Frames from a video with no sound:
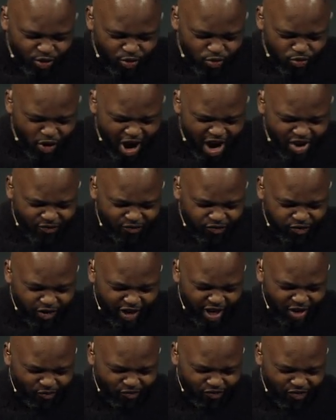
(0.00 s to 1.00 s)
rightful
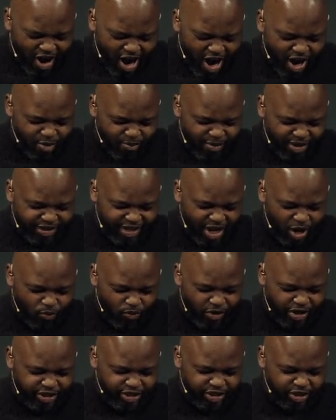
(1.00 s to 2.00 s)
environment that
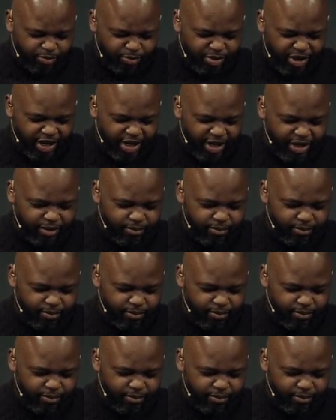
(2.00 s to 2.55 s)
we should be in,